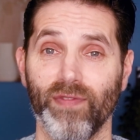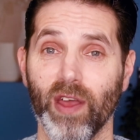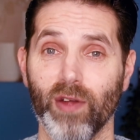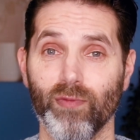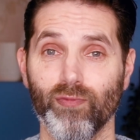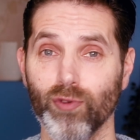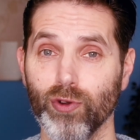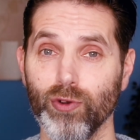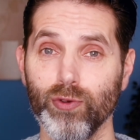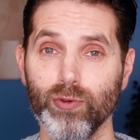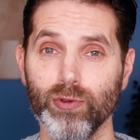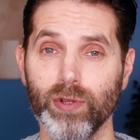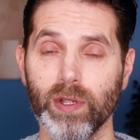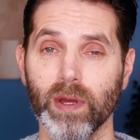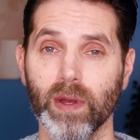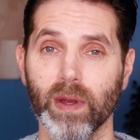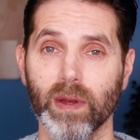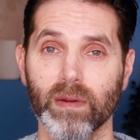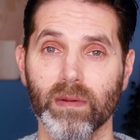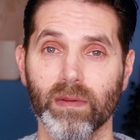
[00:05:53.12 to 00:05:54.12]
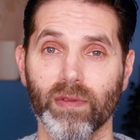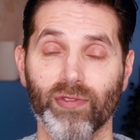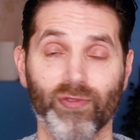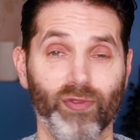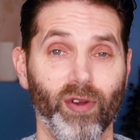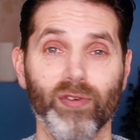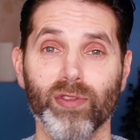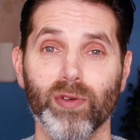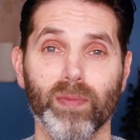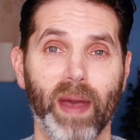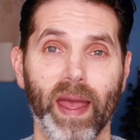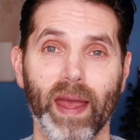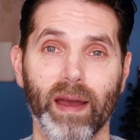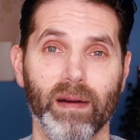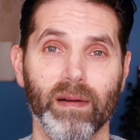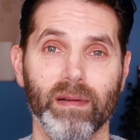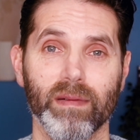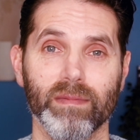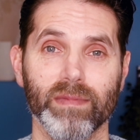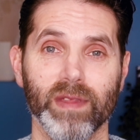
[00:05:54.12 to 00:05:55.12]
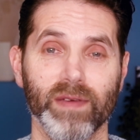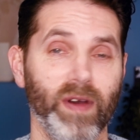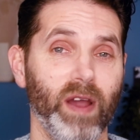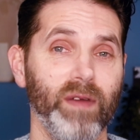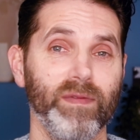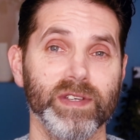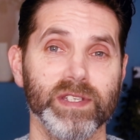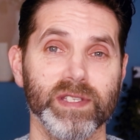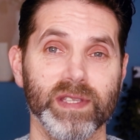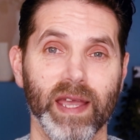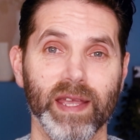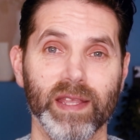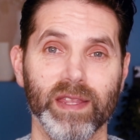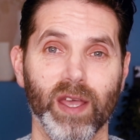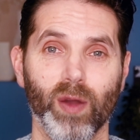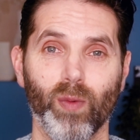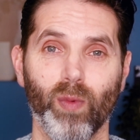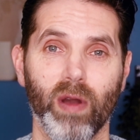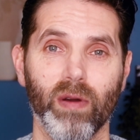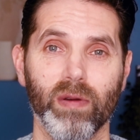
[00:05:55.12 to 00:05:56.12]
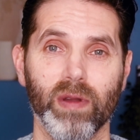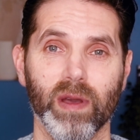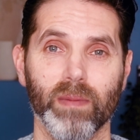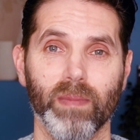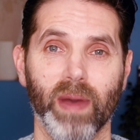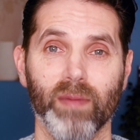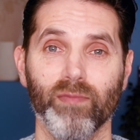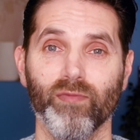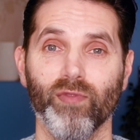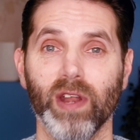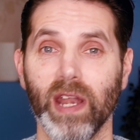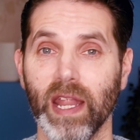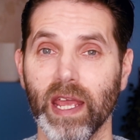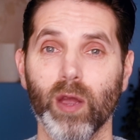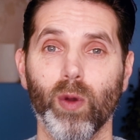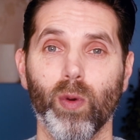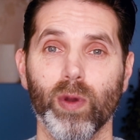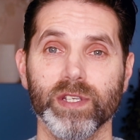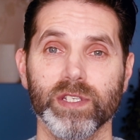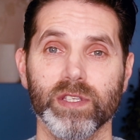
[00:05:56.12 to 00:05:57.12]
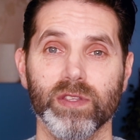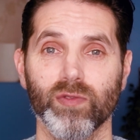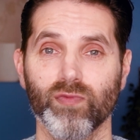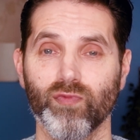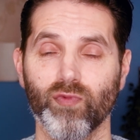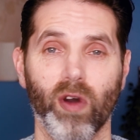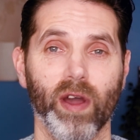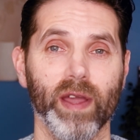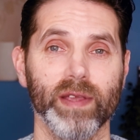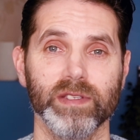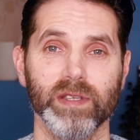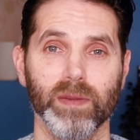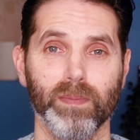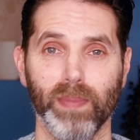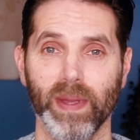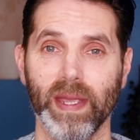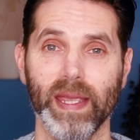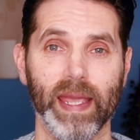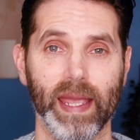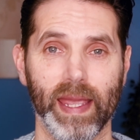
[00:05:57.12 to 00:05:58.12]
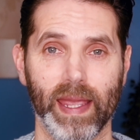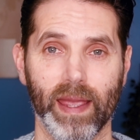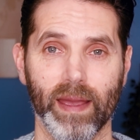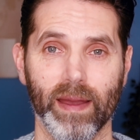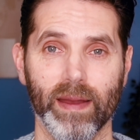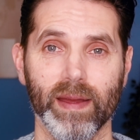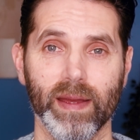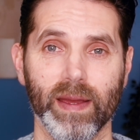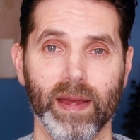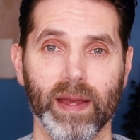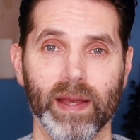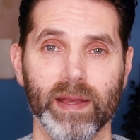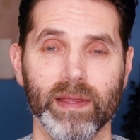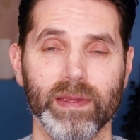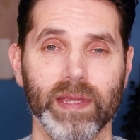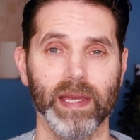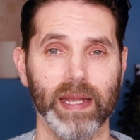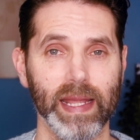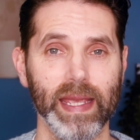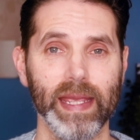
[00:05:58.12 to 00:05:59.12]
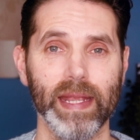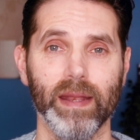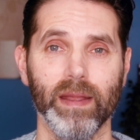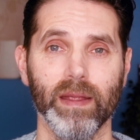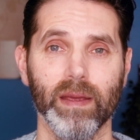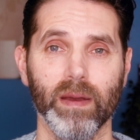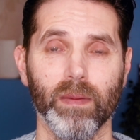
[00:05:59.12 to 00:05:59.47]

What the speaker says: they're rude, throw them out. They've overstayed their welcome and relinquished the right to be here. Delete,